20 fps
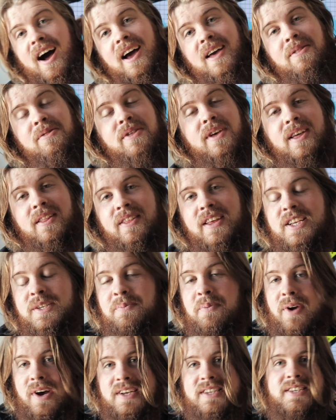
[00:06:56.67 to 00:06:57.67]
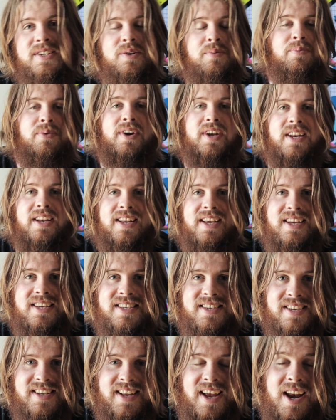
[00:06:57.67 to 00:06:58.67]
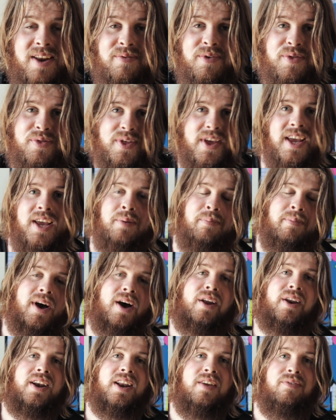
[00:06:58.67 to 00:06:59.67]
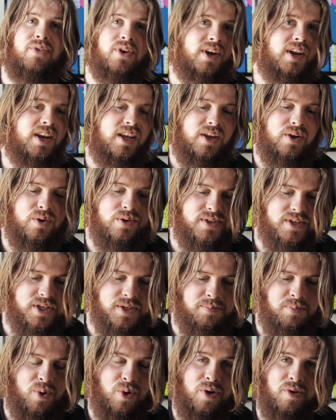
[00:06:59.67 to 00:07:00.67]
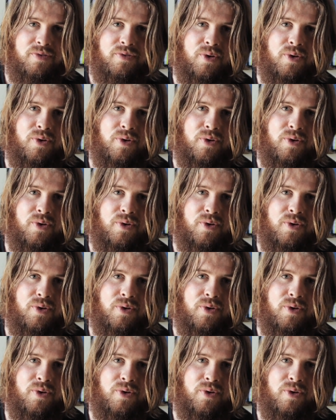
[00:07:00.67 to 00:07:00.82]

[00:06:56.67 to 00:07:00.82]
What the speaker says: I think these prices are pretty decent. And if you think about it, if you're going to use this board